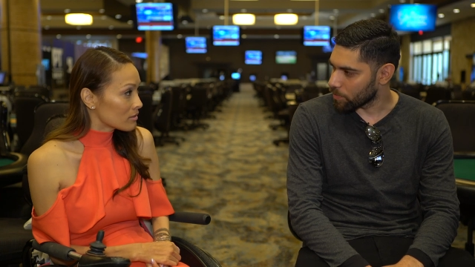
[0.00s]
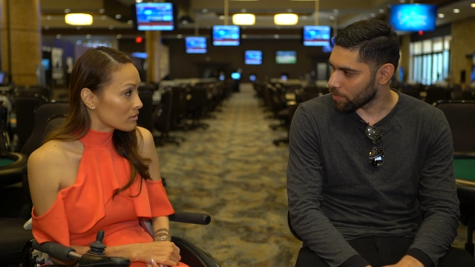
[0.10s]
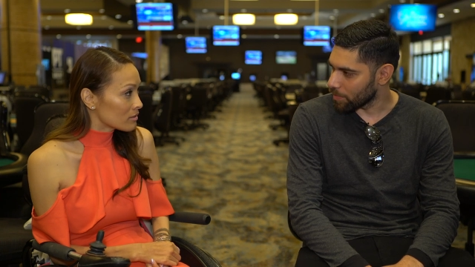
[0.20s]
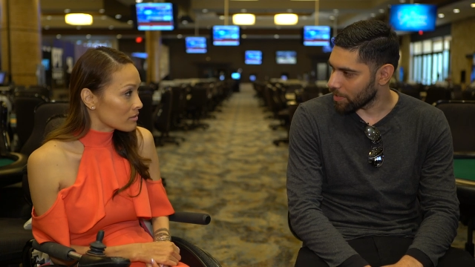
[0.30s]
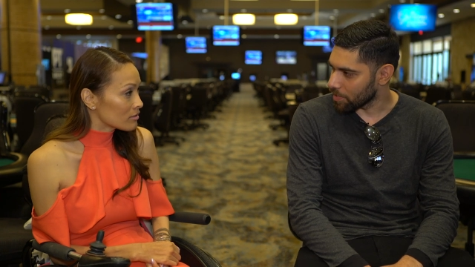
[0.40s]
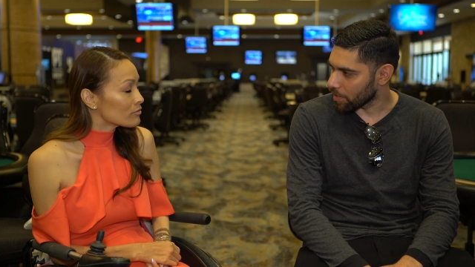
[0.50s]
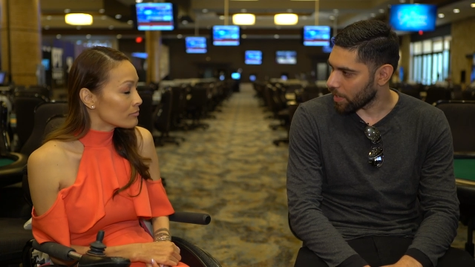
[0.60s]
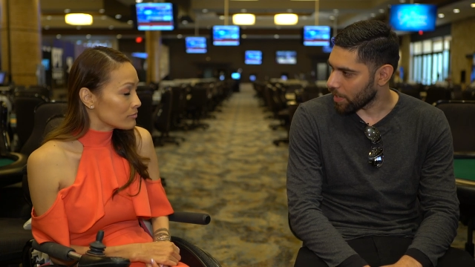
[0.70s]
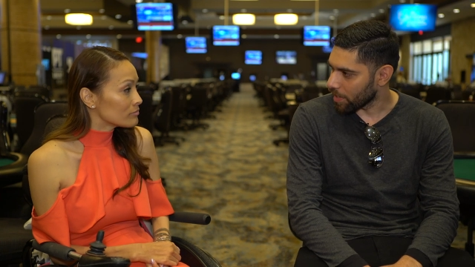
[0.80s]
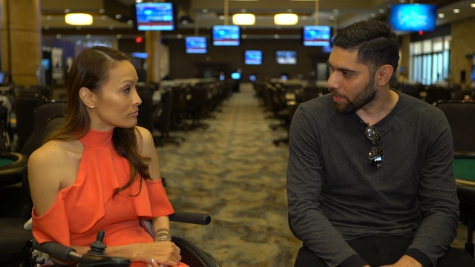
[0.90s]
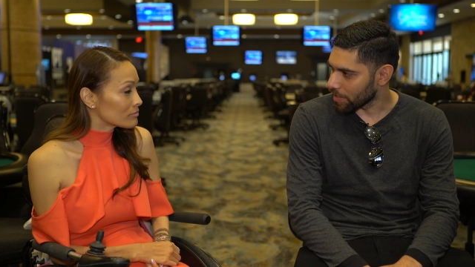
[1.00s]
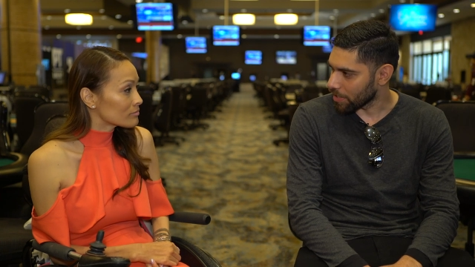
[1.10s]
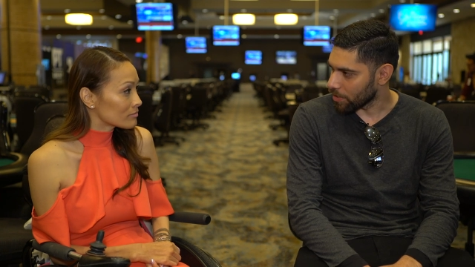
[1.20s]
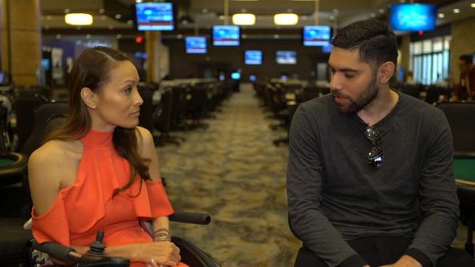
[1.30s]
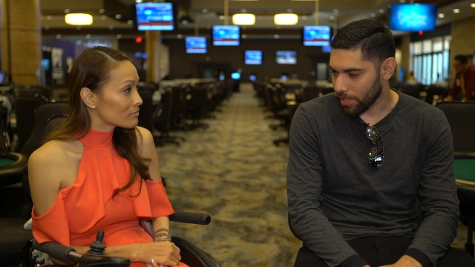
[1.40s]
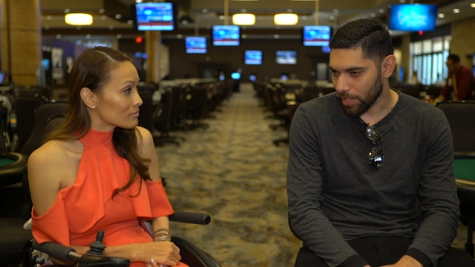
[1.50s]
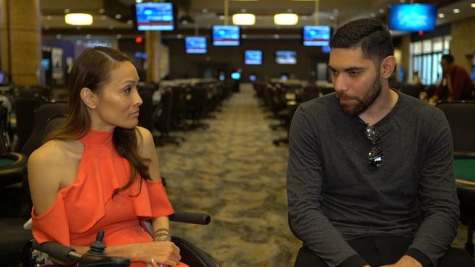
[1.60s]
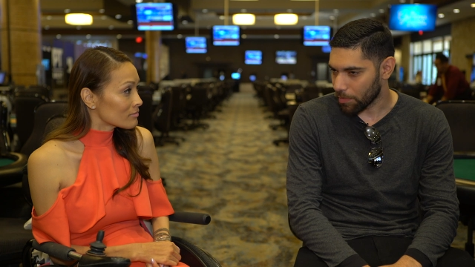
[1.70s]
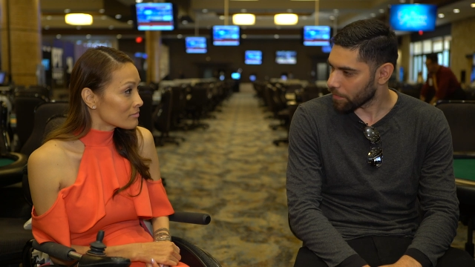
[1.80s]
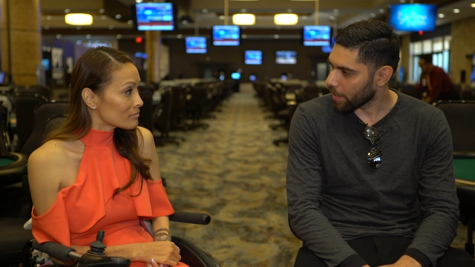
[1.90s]
Speaker 1: up to me, say hi, you know, like
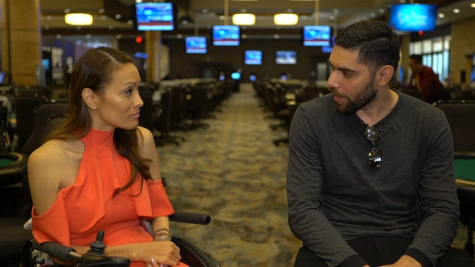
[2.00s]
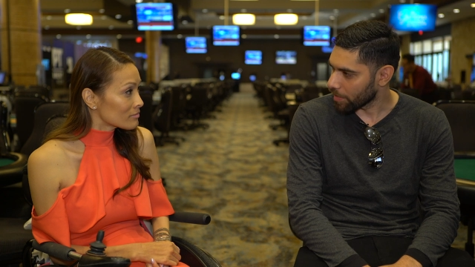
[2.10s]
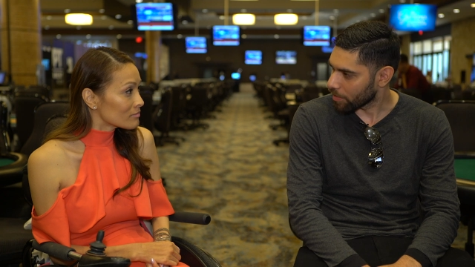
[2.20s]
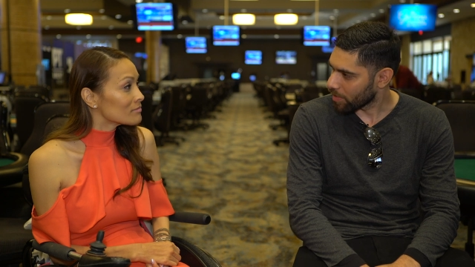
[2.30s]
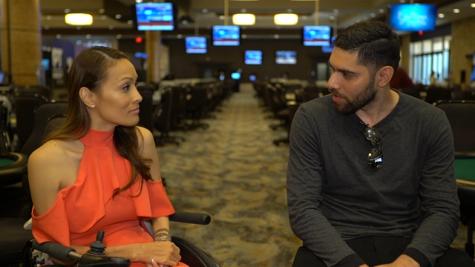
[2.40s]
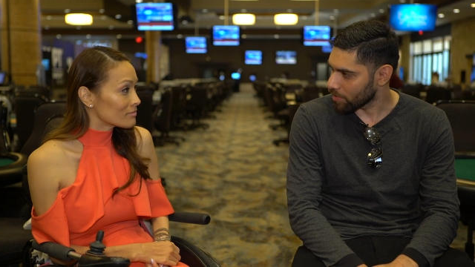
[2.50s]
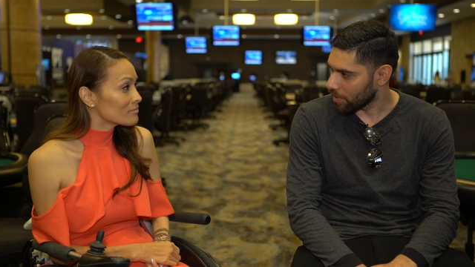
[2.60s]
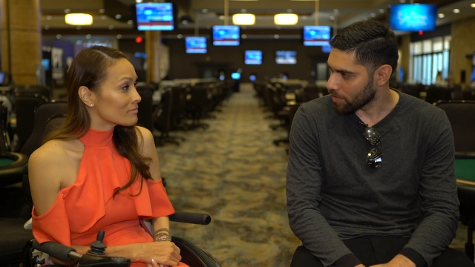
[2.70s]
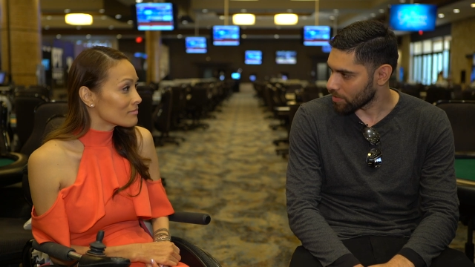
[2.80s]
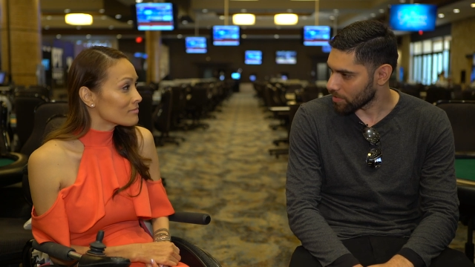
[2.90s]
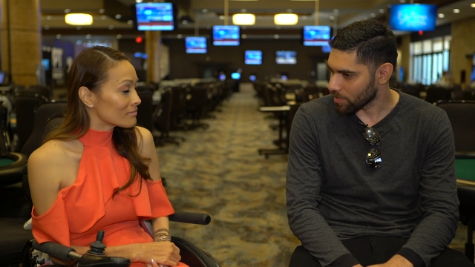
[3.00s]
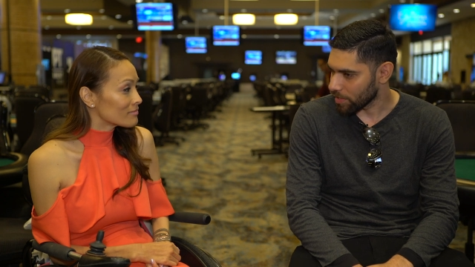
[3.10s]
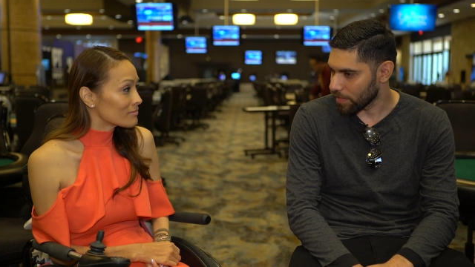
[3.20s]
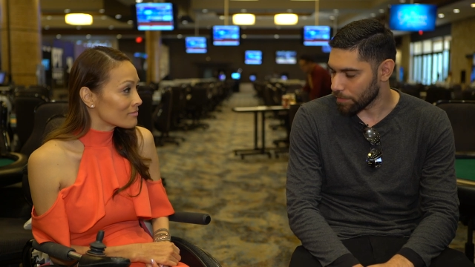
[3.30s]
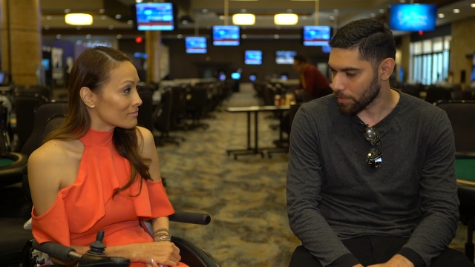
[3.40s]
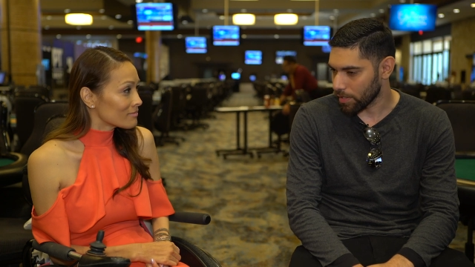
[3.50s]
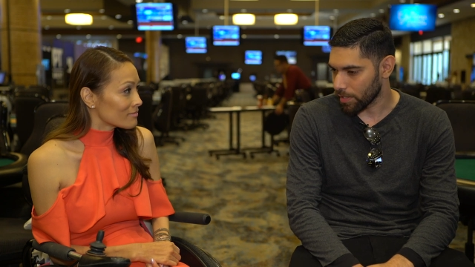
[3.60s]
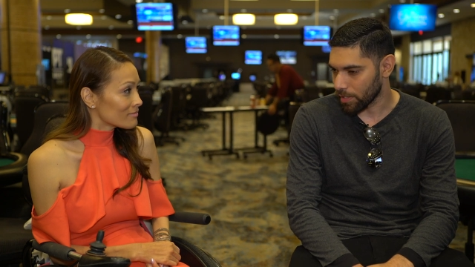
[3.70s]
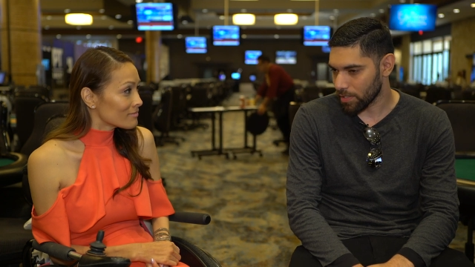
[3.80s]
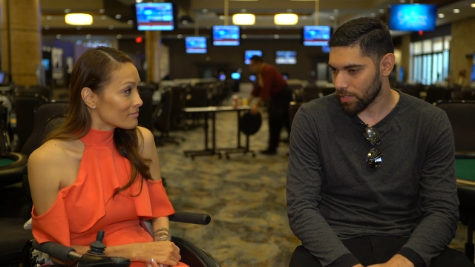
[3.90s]
I'm a fan, mm-hmm. congratulations mm-hmm. and stuff. But
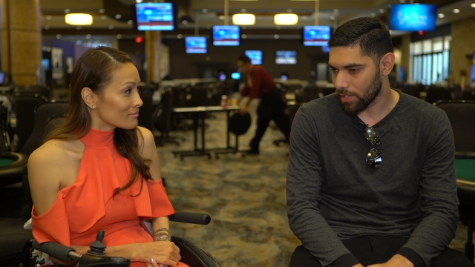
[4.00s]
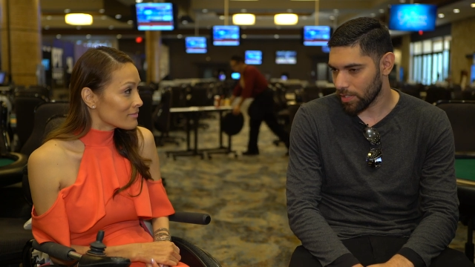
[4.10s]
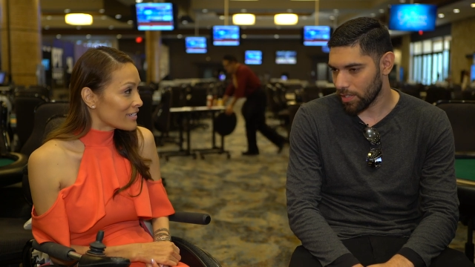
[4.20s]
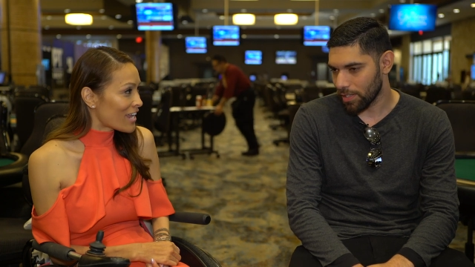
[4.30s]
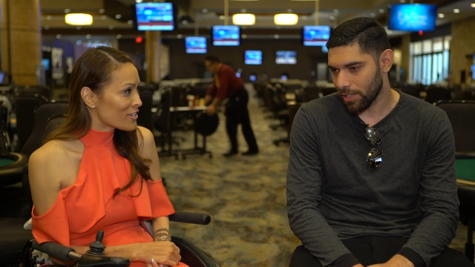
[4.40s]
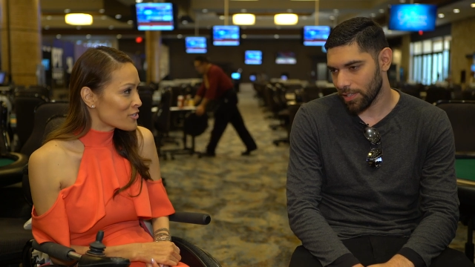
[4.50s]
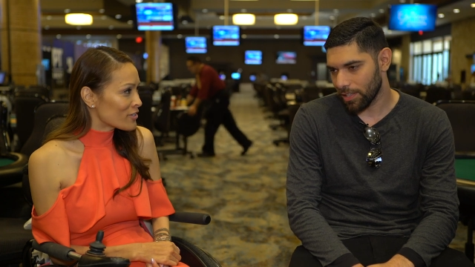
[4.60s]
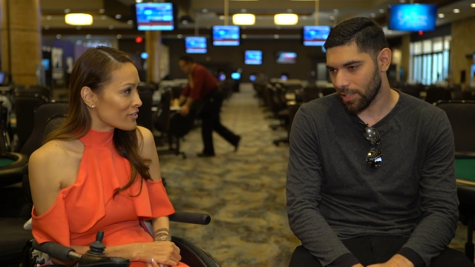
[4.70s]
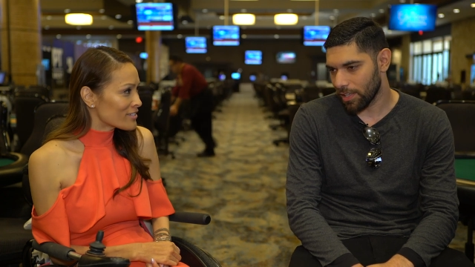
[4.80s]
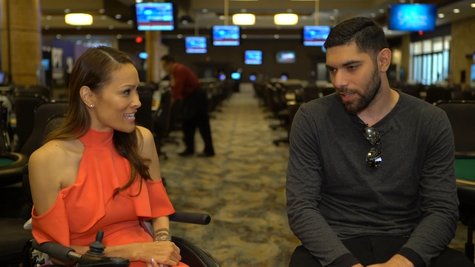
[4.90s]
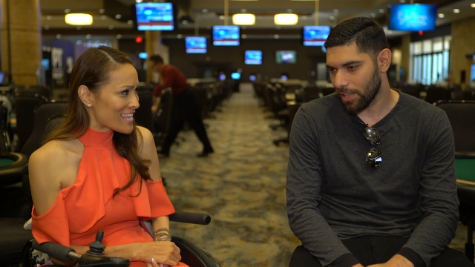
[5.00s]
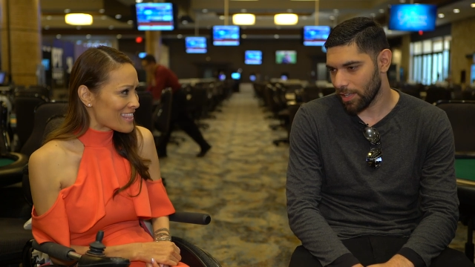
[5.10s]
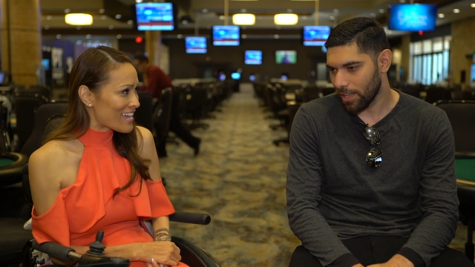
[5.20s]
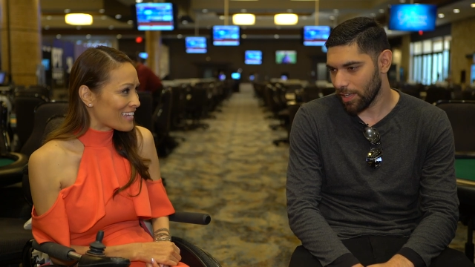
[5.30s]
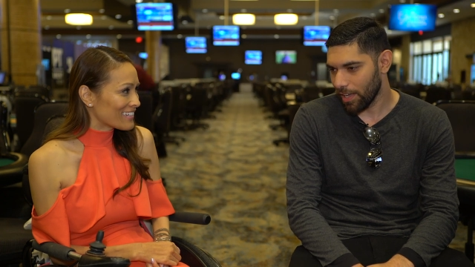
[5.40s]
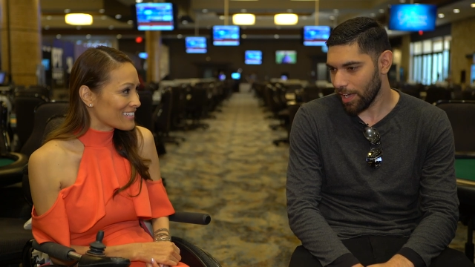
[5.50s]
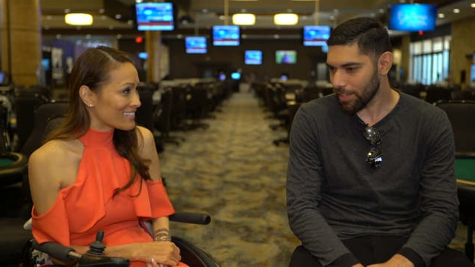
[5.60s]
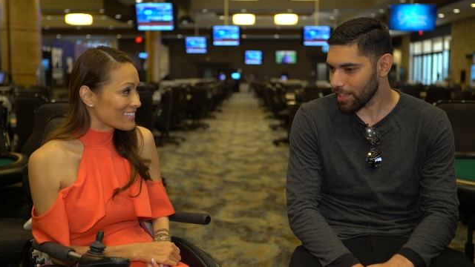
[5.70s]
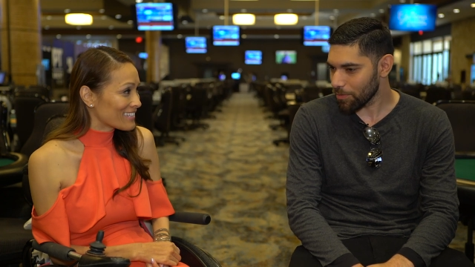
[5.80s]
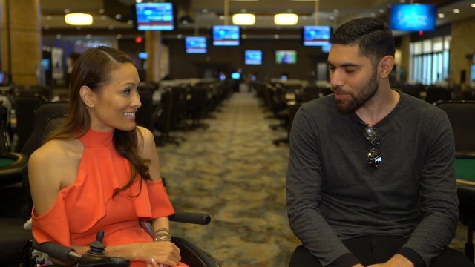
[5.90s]
like,
Speaker 2: and how did you take that?
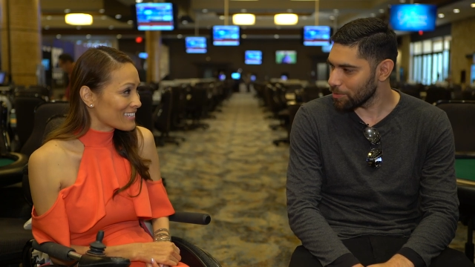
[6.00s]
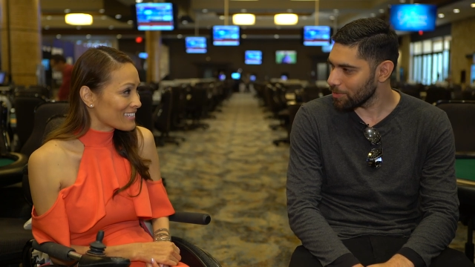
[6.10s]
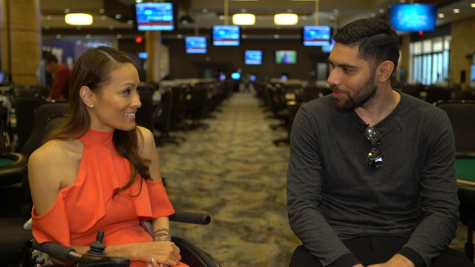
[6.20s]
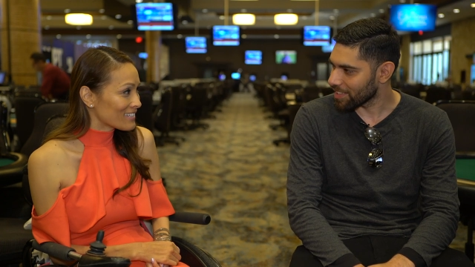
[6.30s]
Speaker 1: thought it was cool,